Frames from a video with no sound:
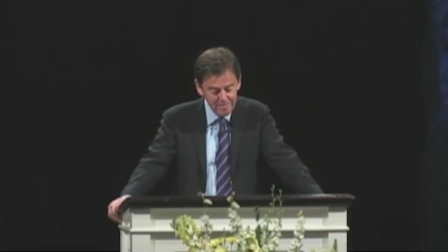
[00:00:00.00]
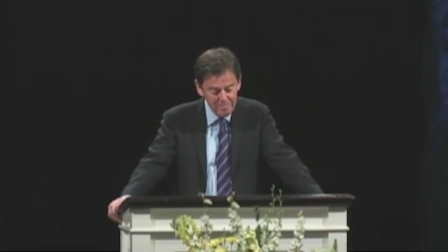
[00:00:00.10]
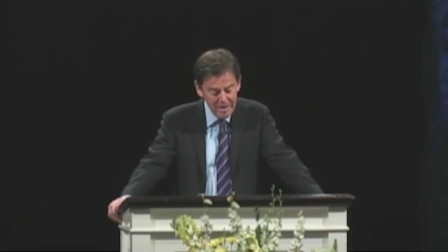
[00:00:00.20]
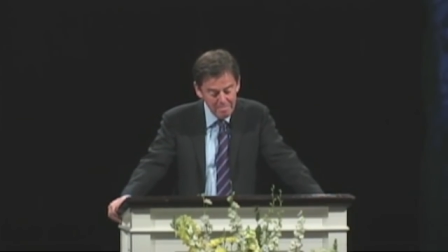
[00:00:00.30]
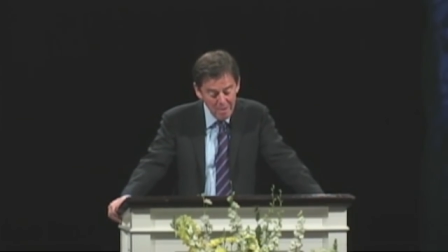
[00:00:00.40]

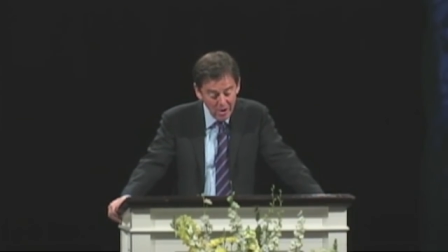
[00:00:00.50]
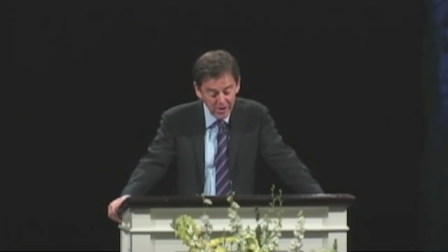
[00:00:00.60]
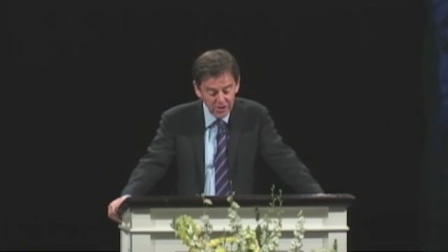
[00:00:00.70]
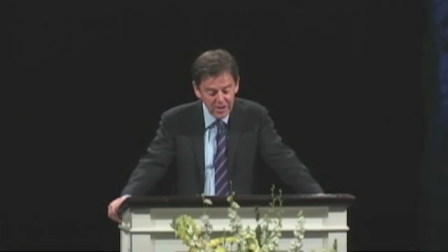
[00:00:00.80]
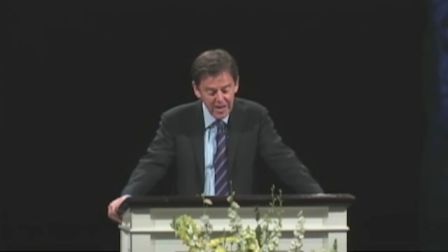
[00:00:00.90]
May
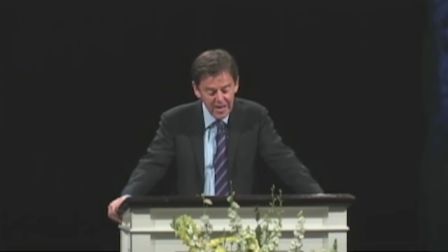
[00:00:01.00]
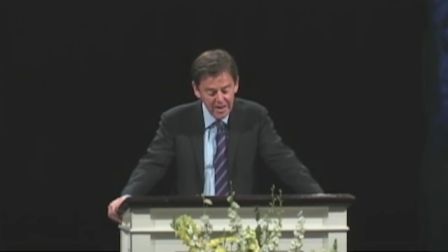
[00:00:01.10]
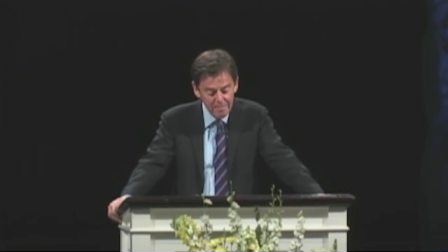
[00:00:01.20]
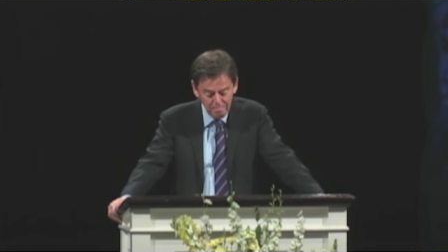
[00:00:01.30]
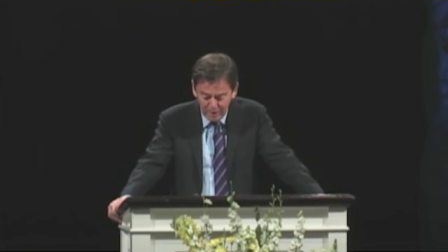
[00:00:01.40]

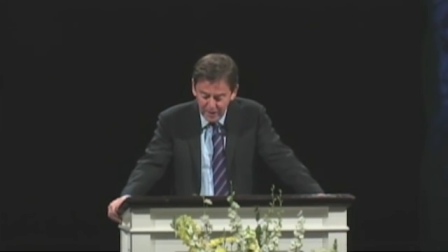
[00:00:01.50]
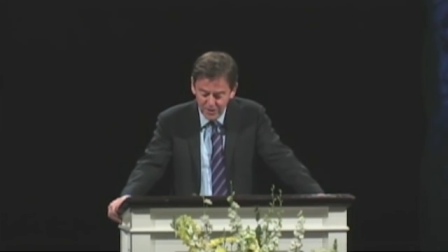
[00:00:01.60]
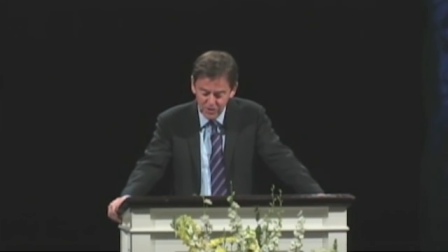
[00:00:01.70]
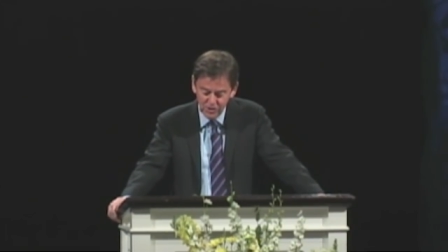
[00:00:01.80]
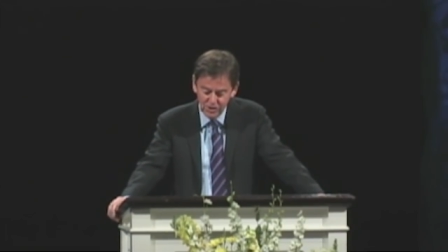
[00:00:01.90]
mercy,
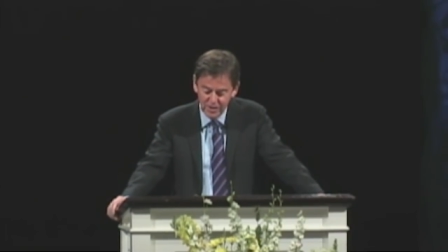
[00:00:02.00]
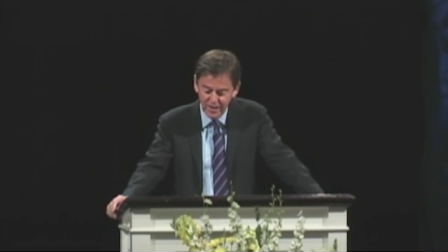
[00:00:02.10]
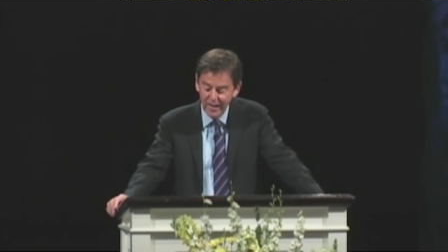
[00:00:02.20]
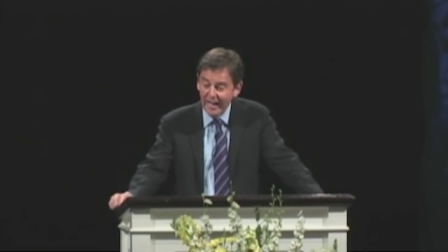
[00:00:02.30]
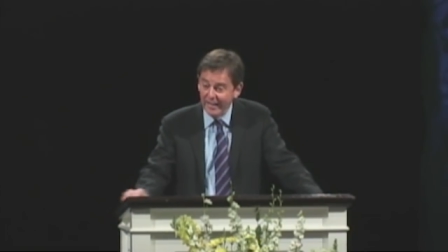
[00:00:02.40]
peace,
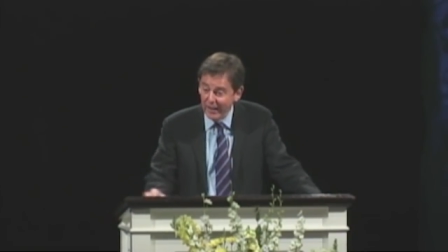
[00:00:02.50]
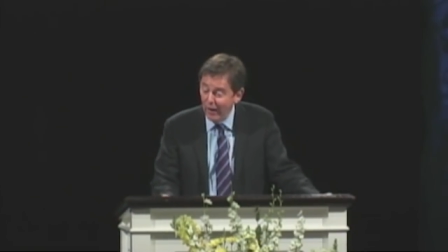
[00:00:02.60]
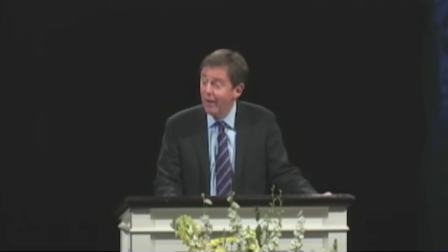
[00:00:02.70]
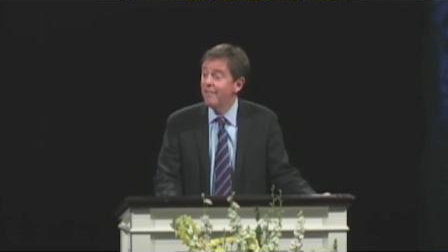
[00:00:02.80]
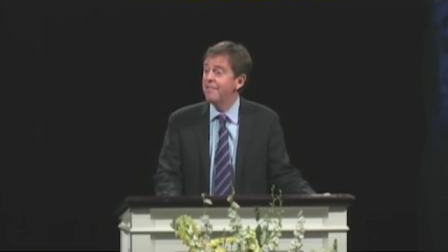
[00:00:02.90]
and
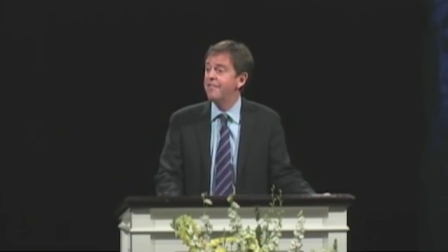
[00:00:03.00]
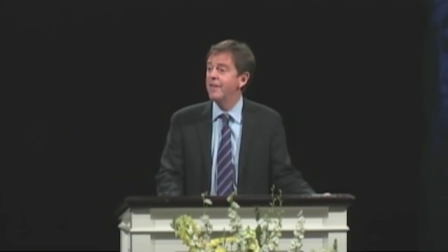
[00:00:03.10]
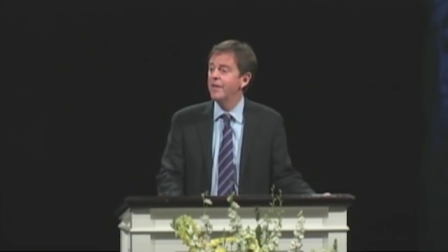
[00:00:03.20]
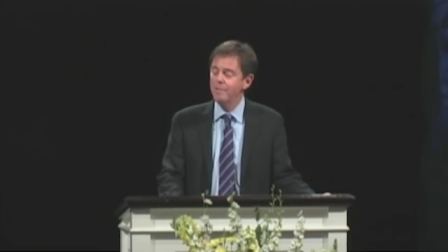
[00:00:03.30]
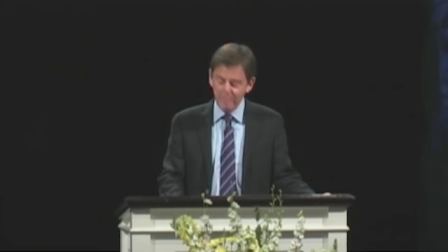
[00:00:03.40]
love
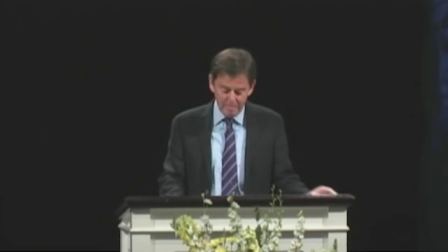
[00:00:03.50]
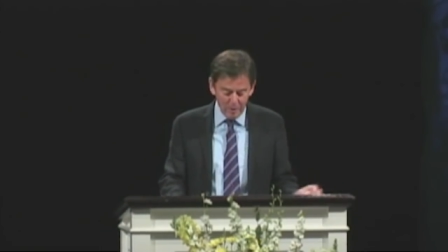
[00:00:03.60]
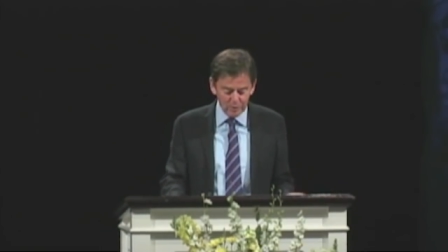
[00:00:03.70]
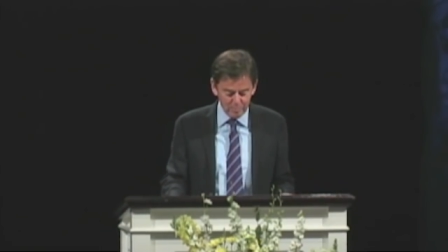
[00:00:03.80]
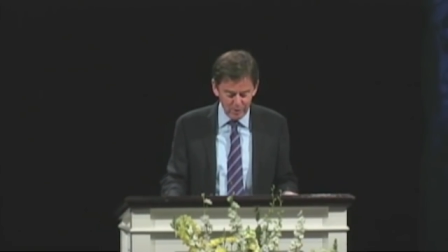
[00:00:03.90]
be
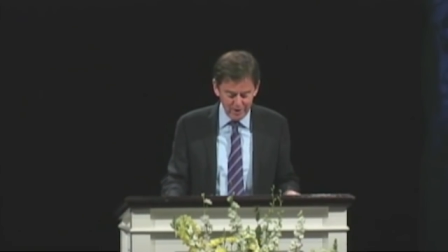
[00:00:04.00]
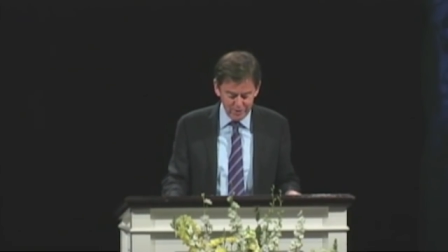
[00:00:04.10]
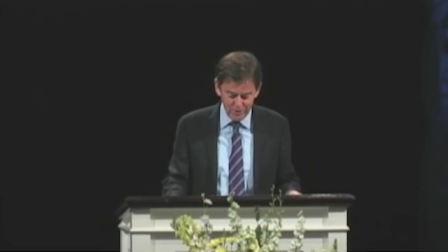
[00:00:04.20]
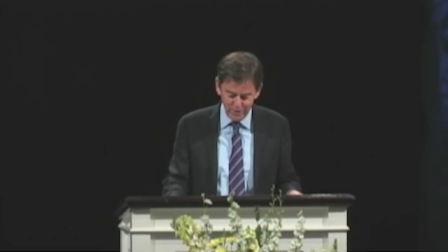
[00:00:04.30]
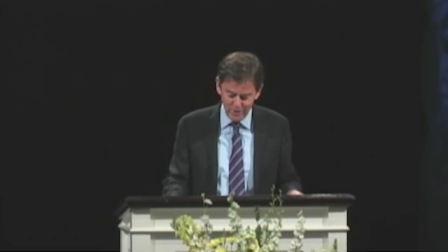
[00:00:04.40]

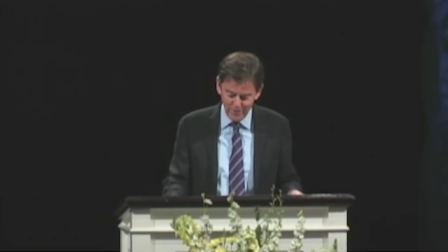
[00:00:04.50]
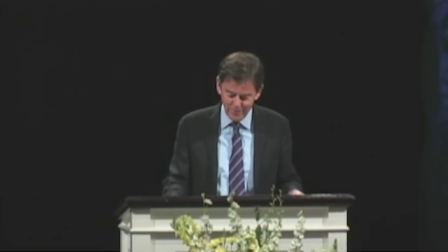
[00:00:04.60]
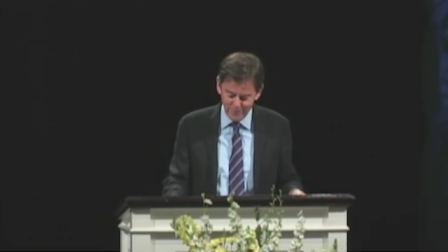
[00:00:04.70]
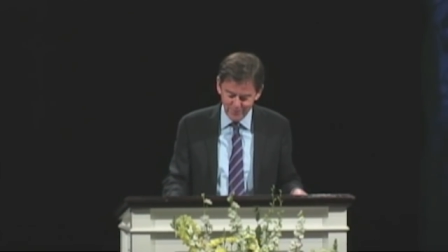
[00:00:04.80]
multiplied to you.